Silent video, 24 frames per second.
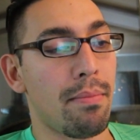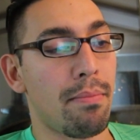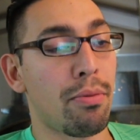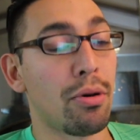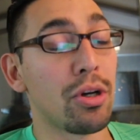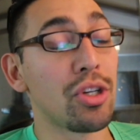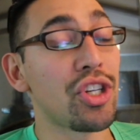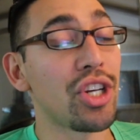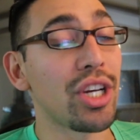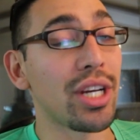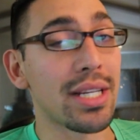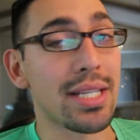
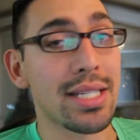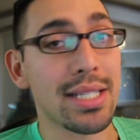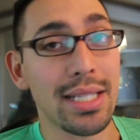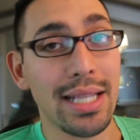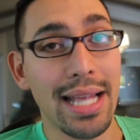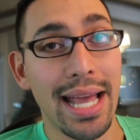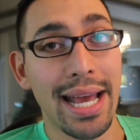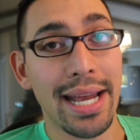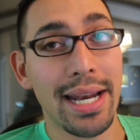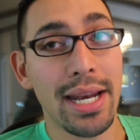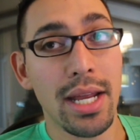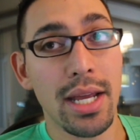pushing a
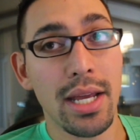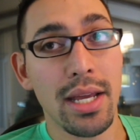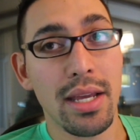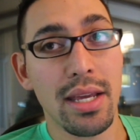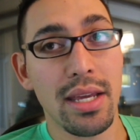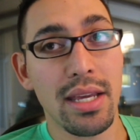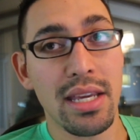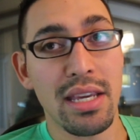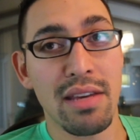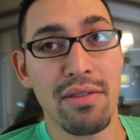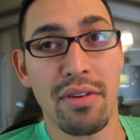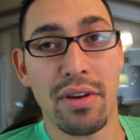sled,
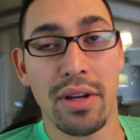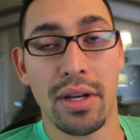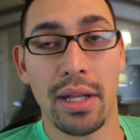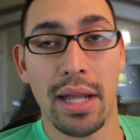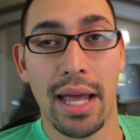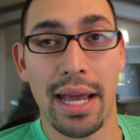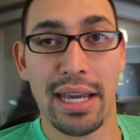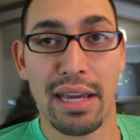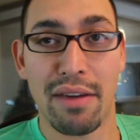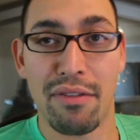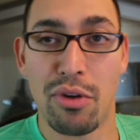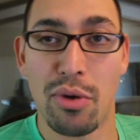even
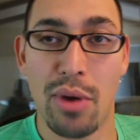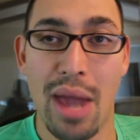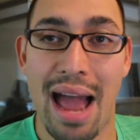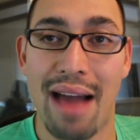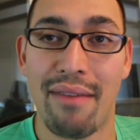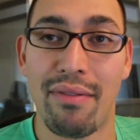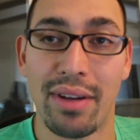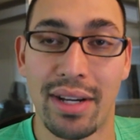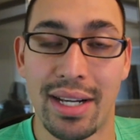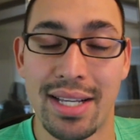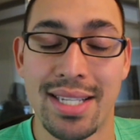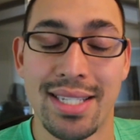like if you
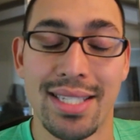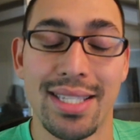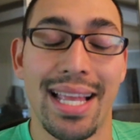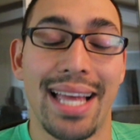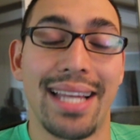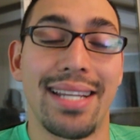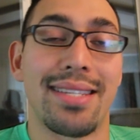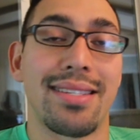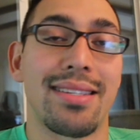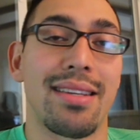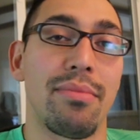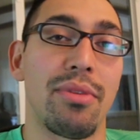have like a
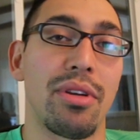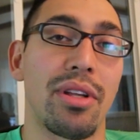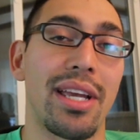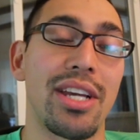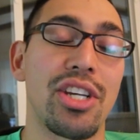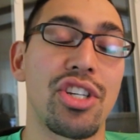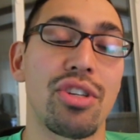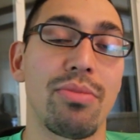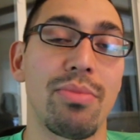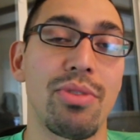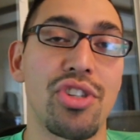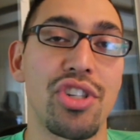sled
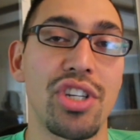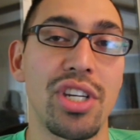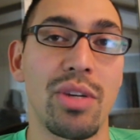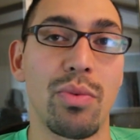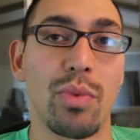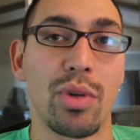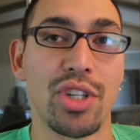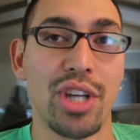simulation machine,